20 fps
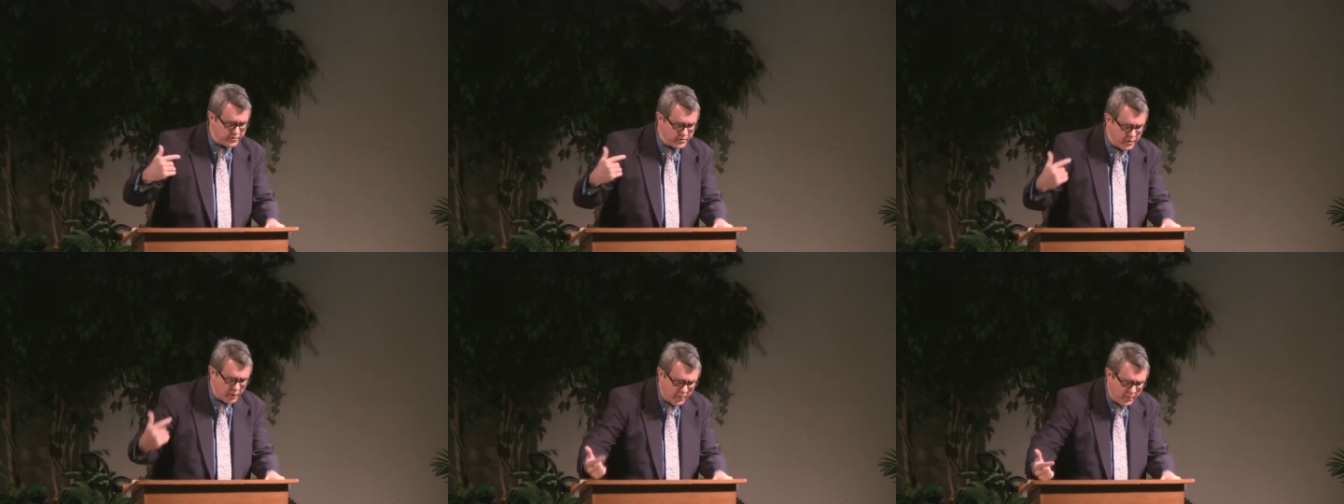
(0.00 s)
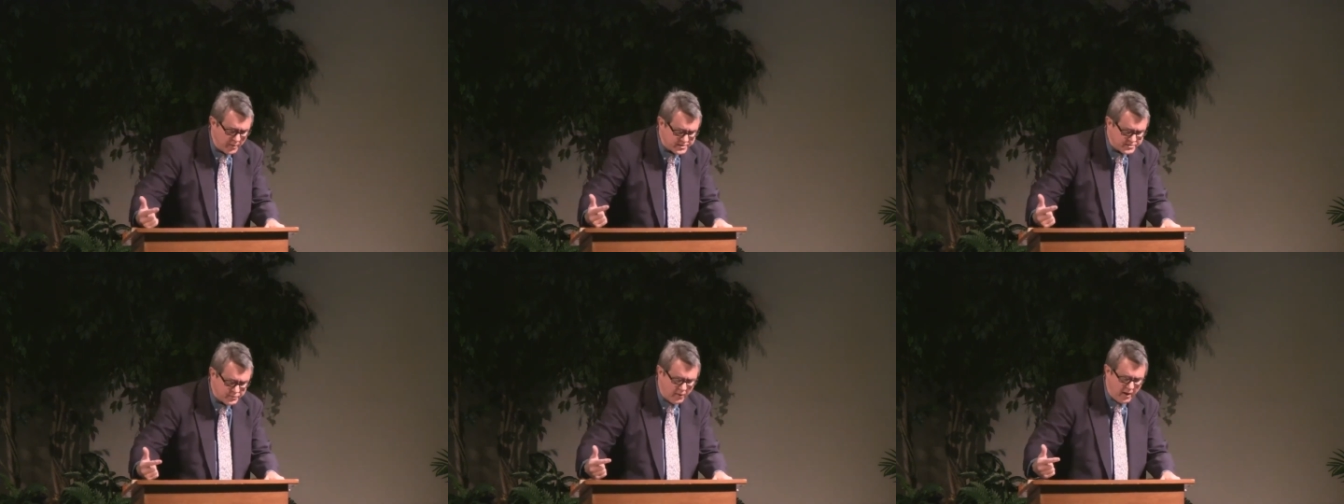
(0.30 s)
doing
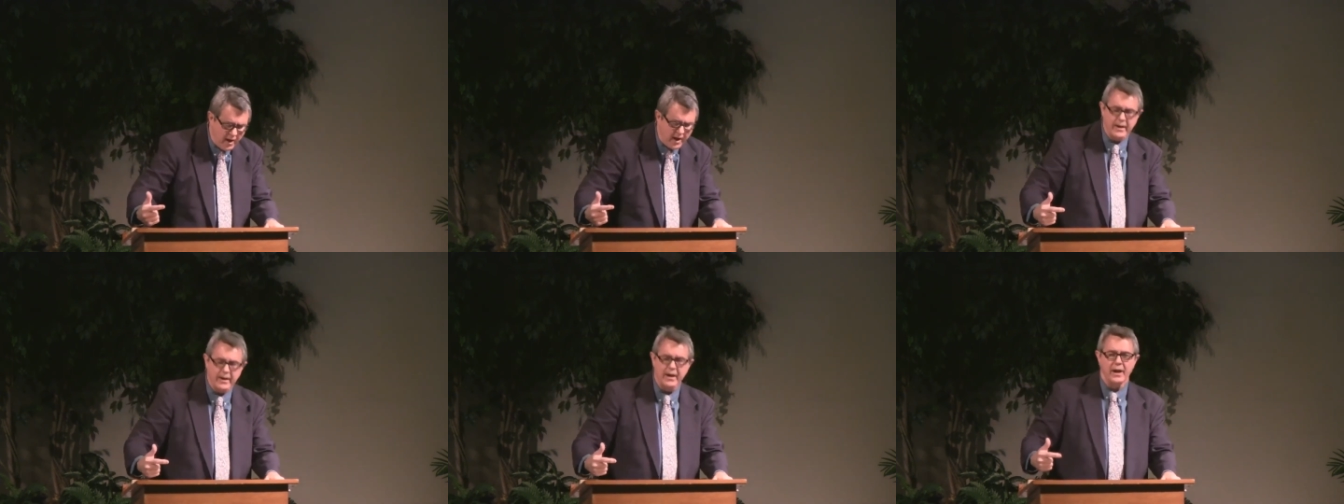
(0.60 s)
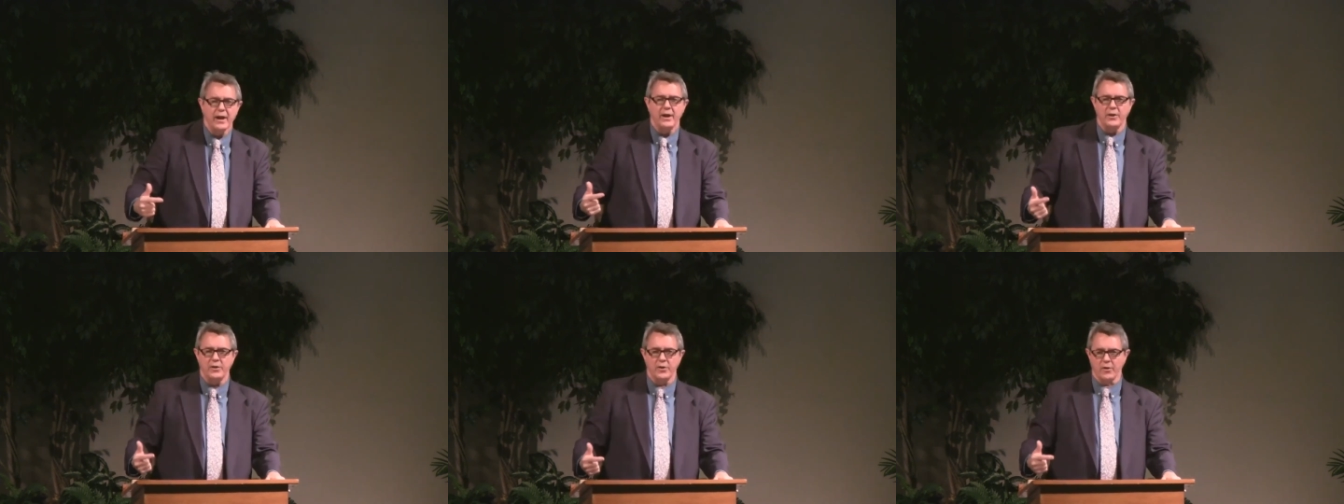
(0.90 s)
what's right,
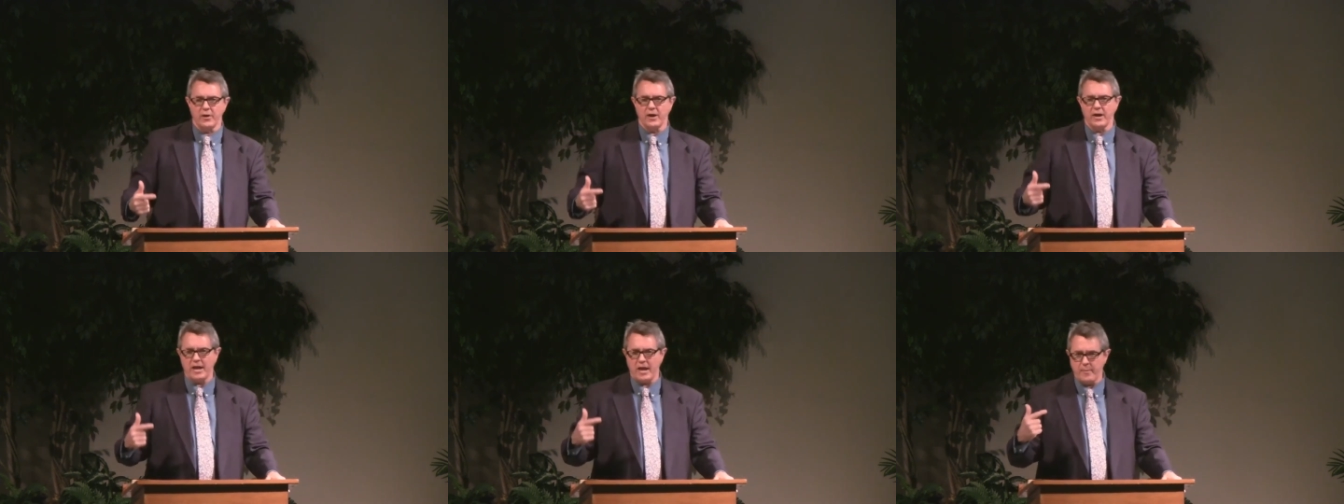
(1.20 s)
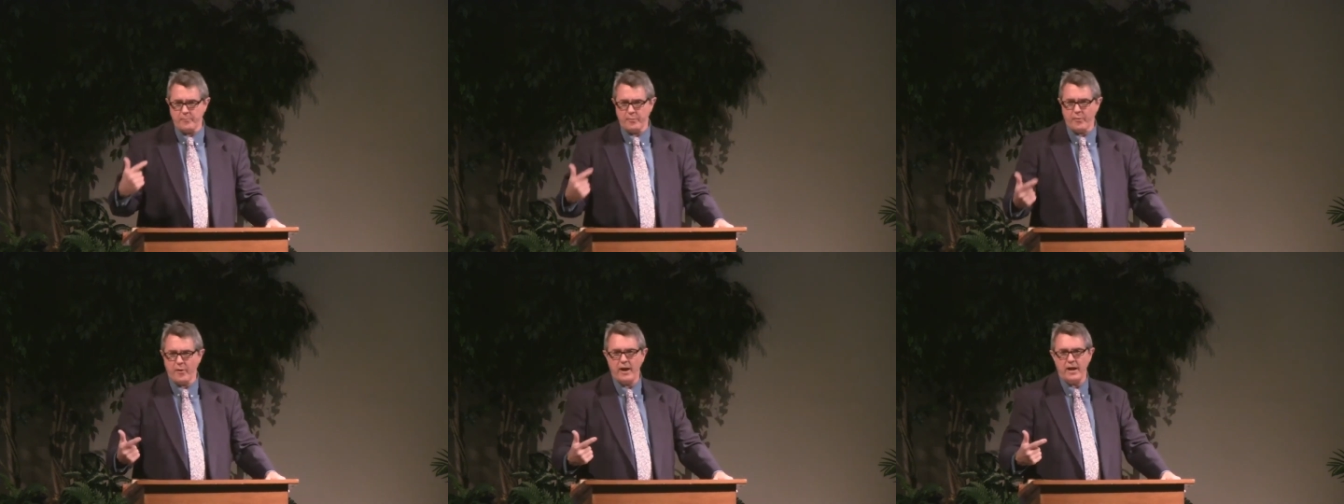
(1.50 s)
you're going to
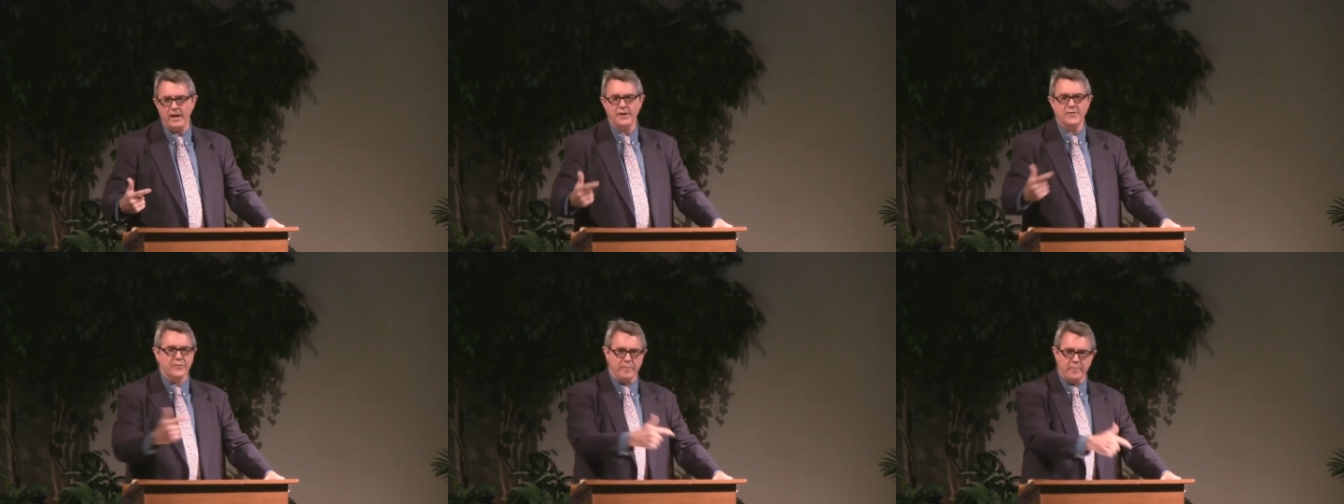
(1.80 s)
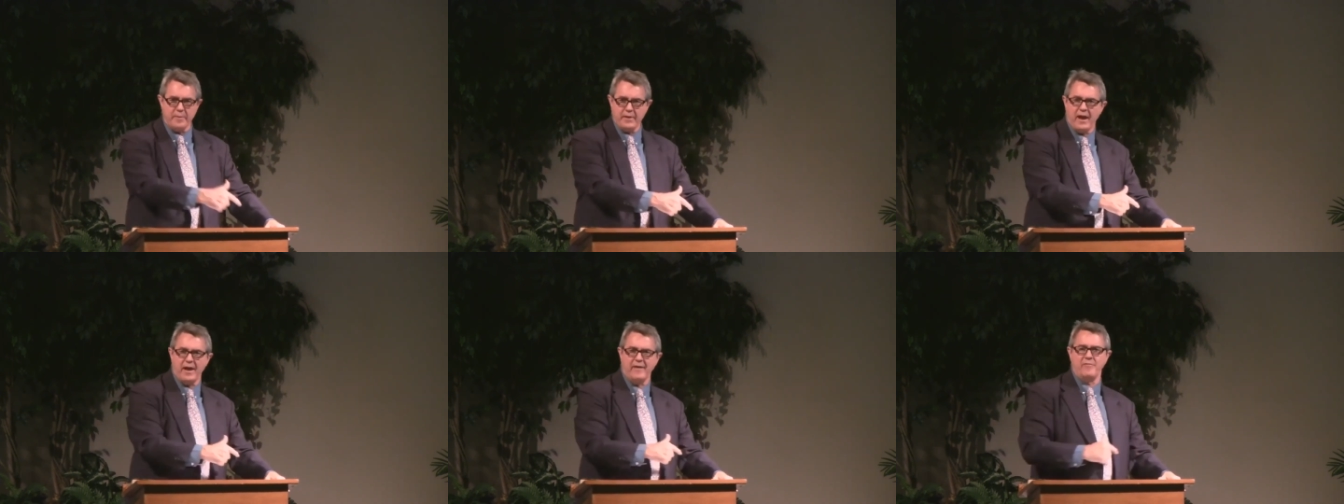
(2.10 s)
get praise from
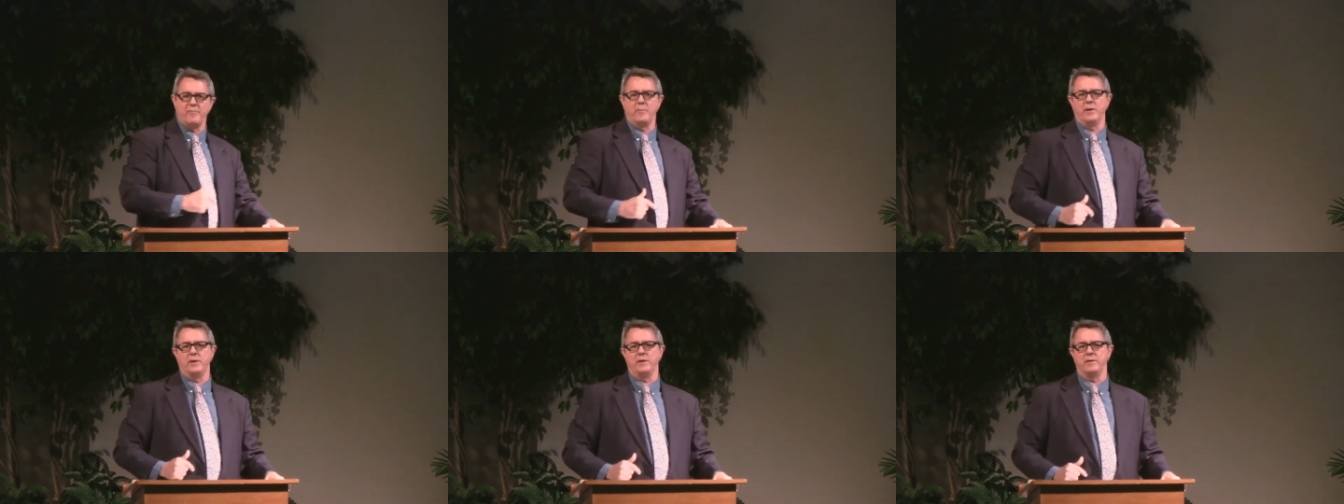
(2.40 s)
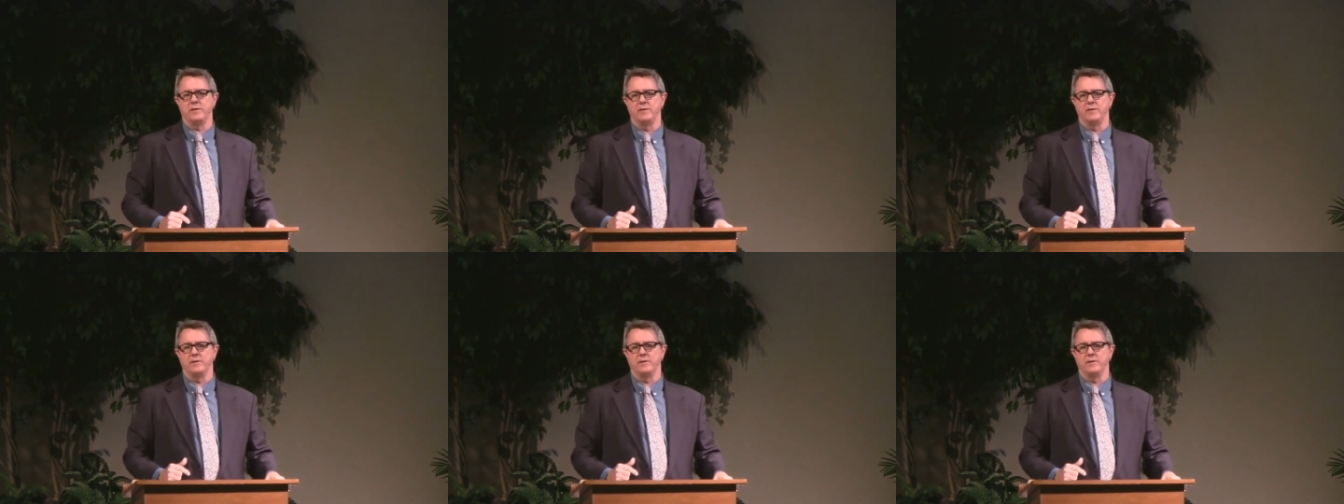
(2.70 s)
the government.